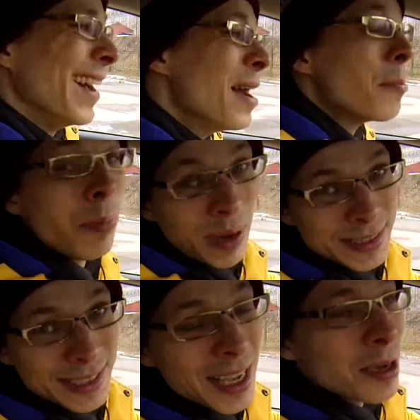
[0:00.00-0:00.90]

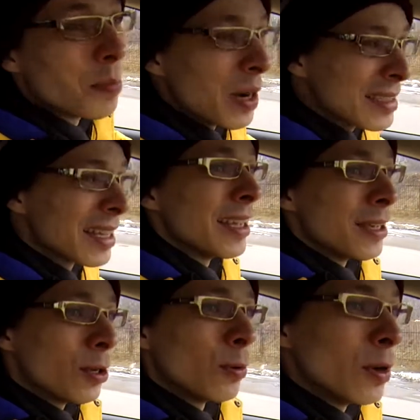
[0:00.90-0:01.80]
but
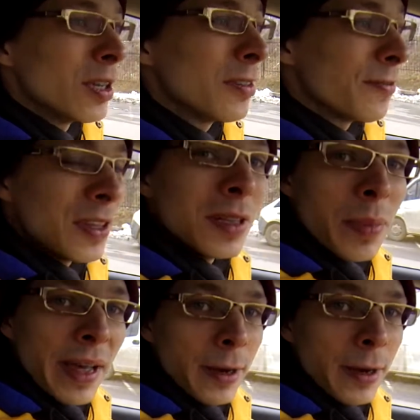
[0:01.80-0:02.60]
you will feel better.